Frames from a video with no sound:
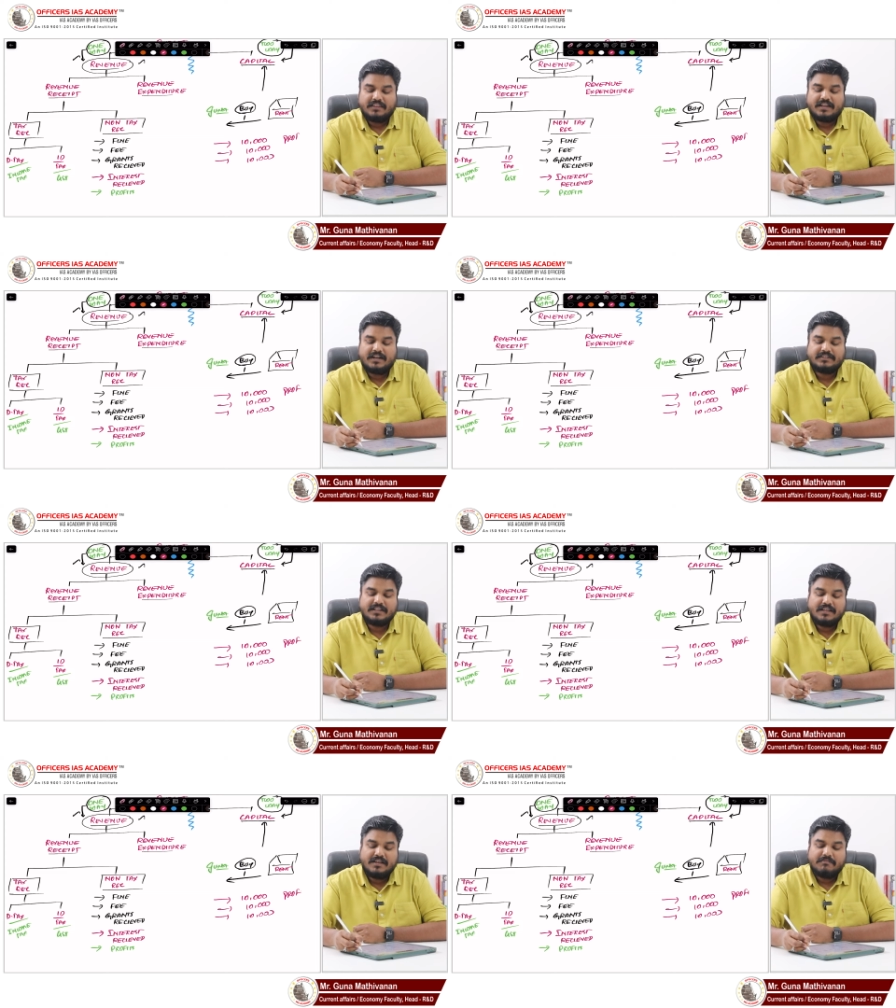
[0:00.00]
That is
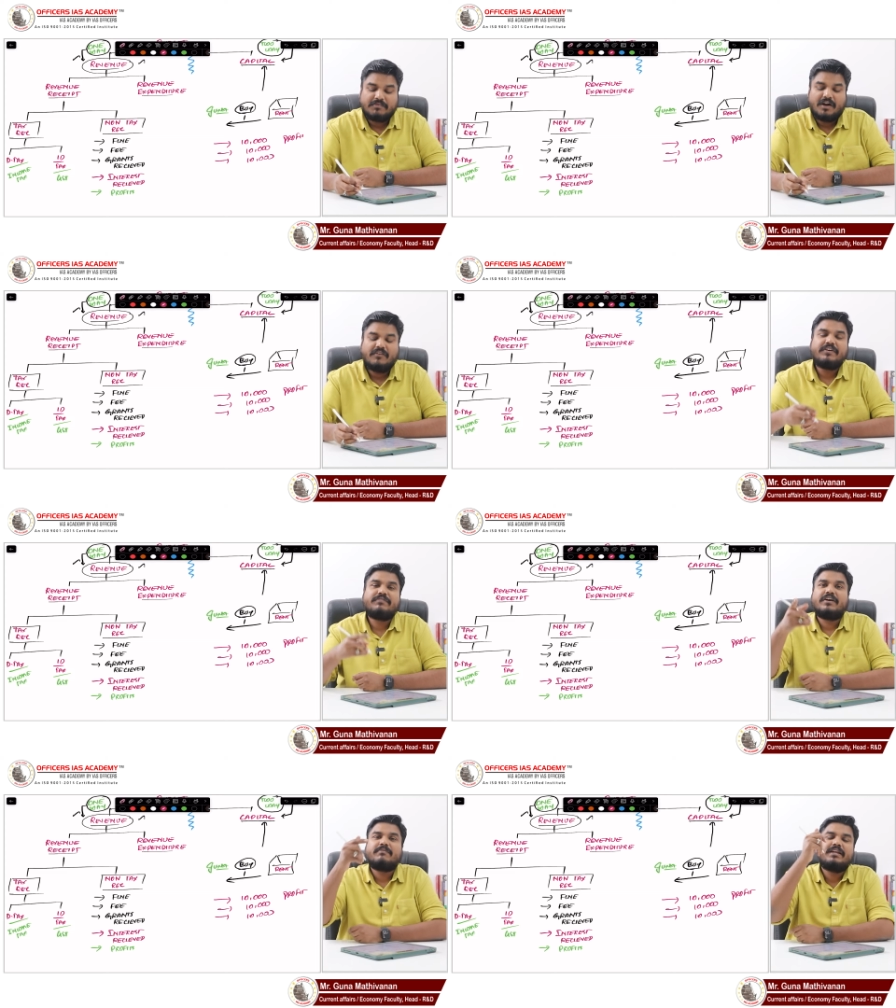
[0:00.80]
a profit
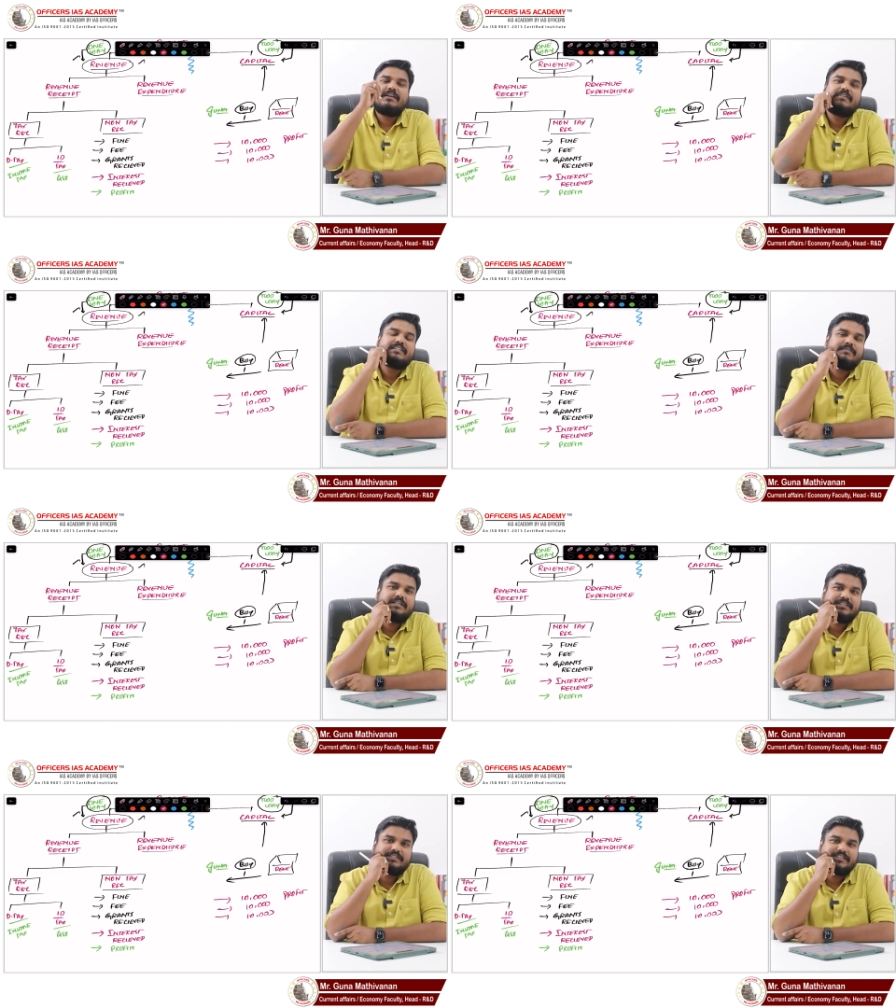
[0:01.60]
for my
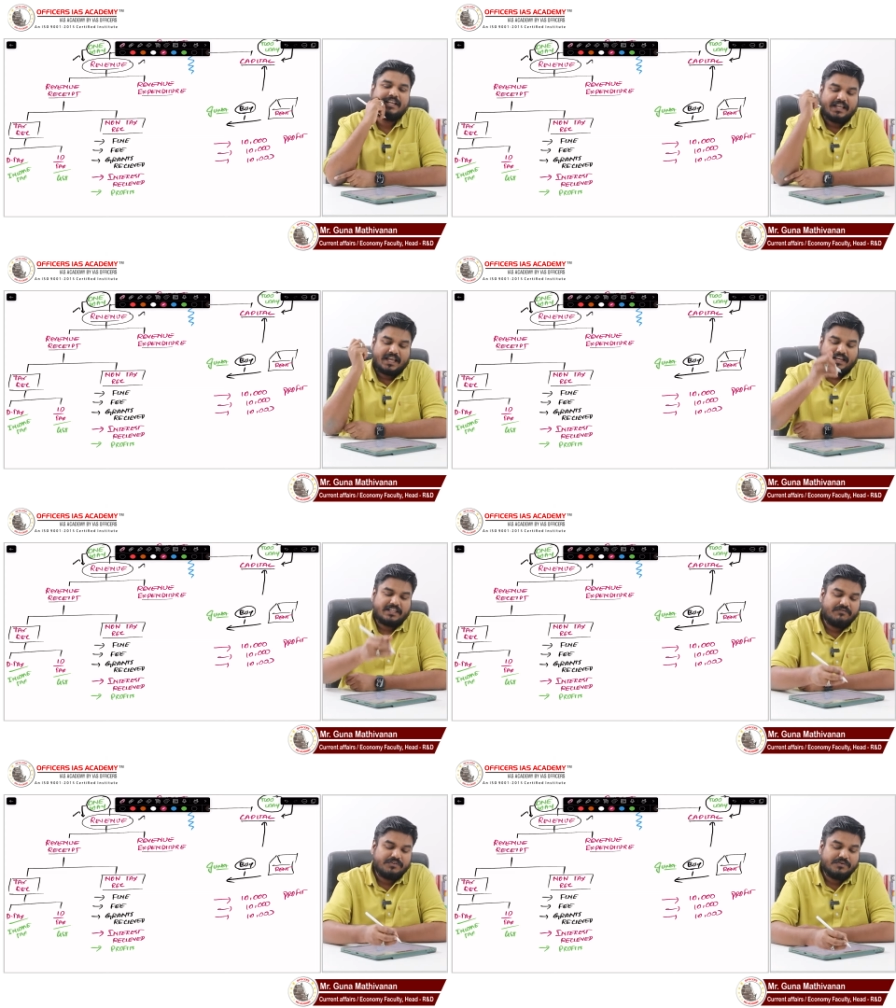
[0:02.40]
investment. I'll
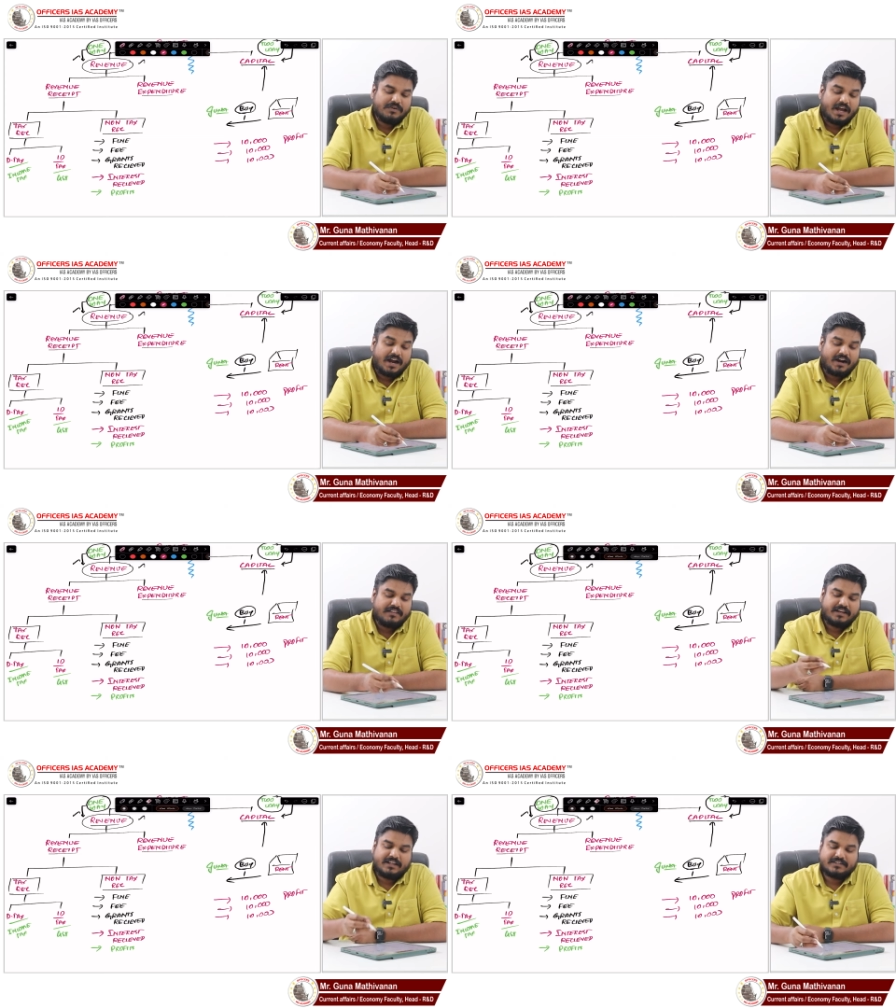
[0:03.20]
give you
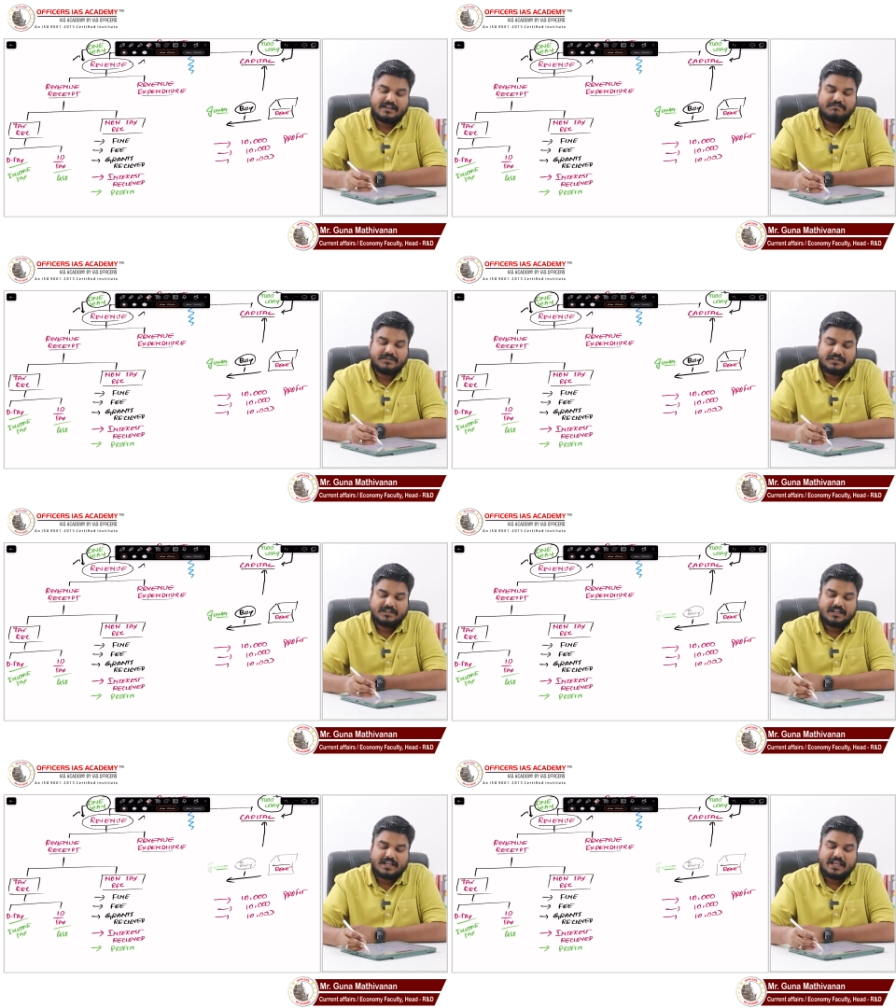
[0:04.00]
another example.
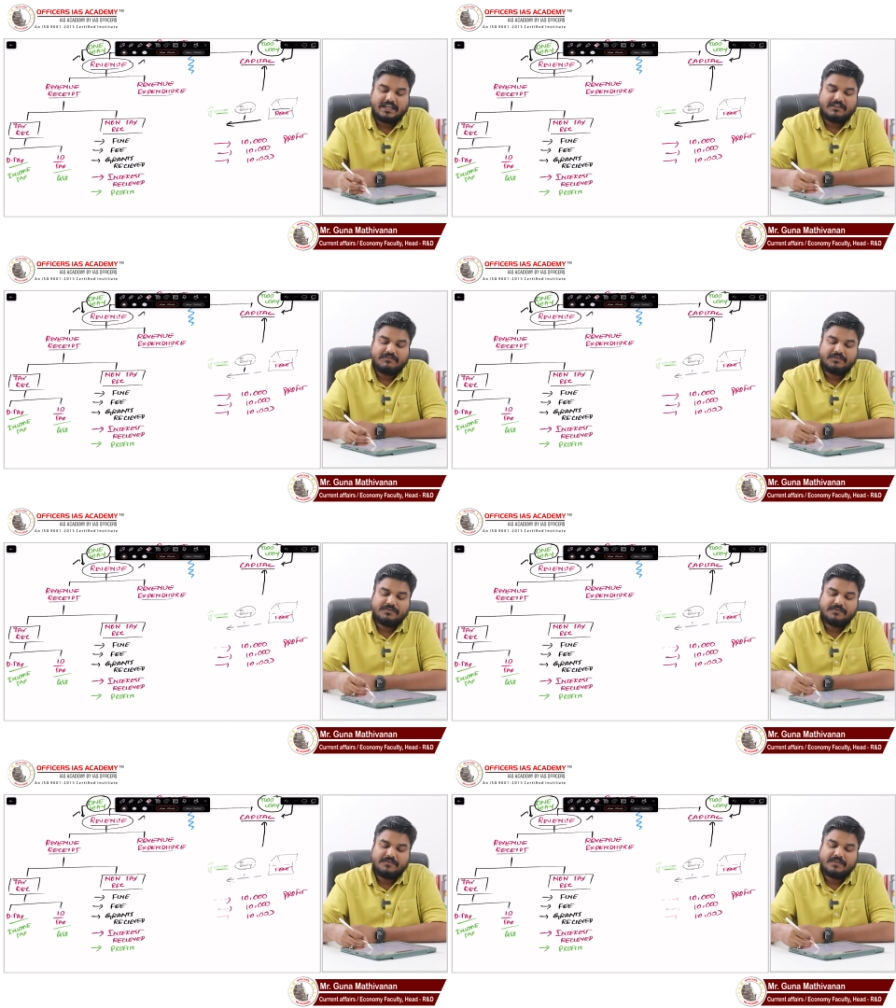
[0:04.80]
I'll give
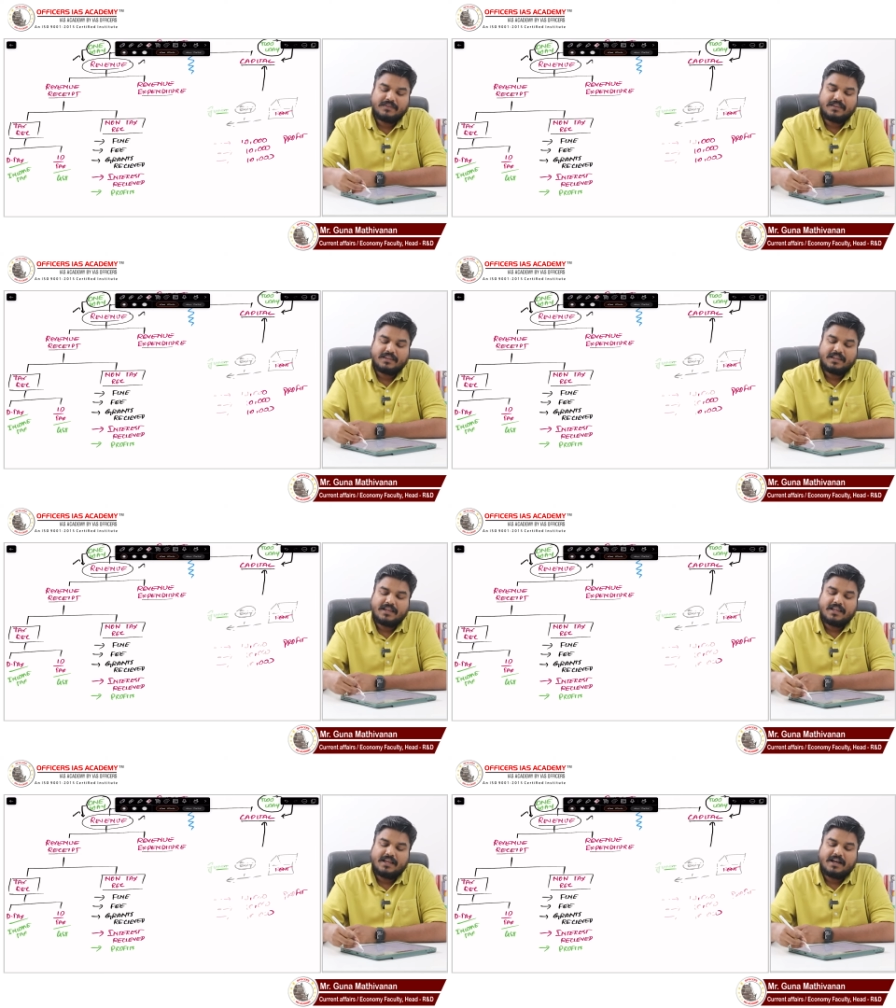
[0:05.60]
you
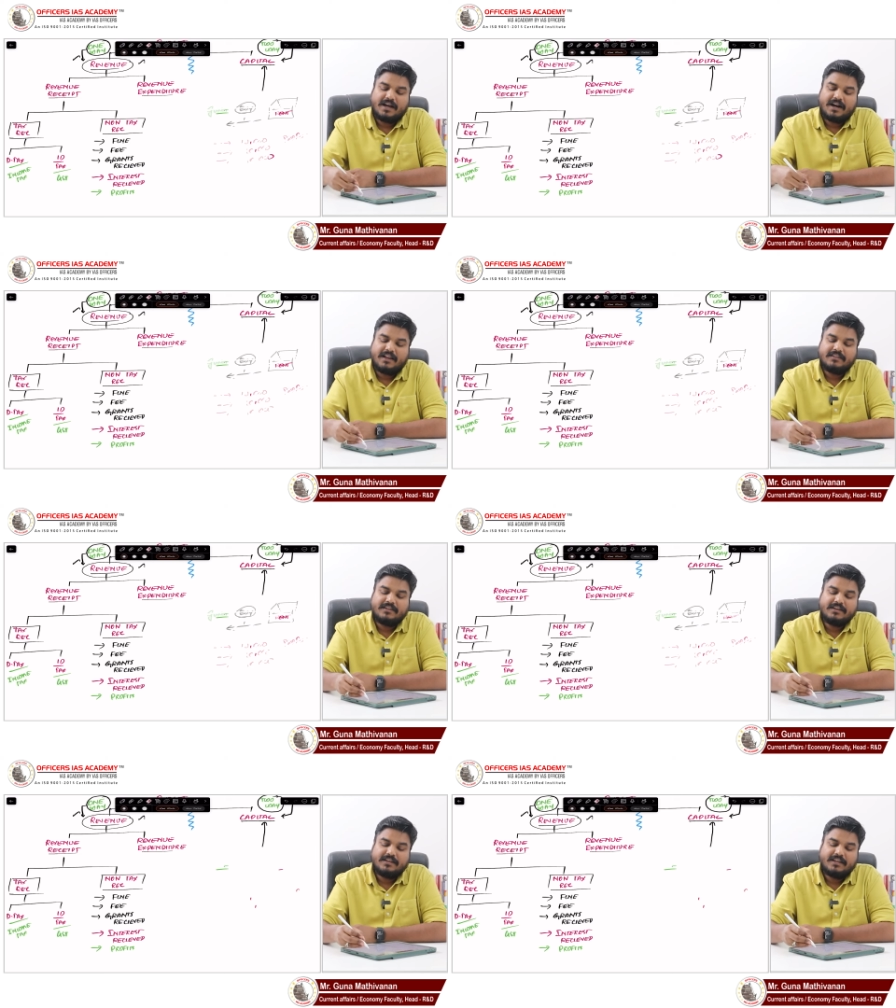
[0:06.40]

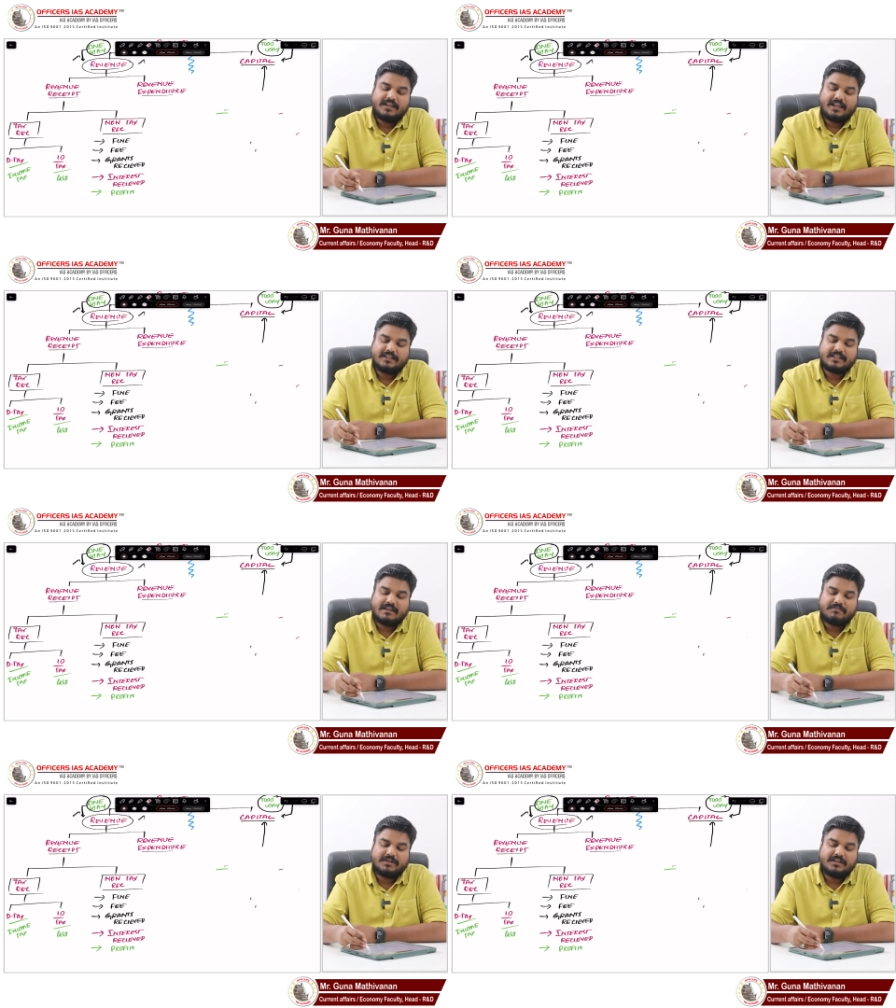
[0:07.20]
another
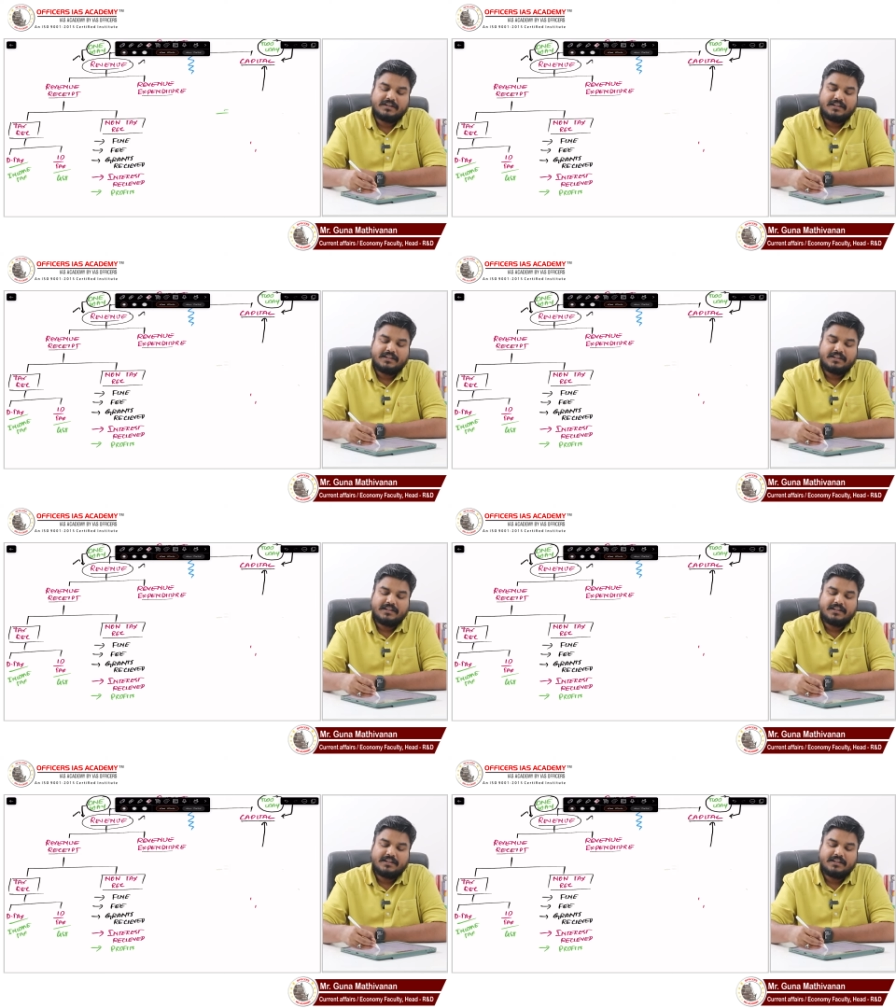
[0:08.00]
example.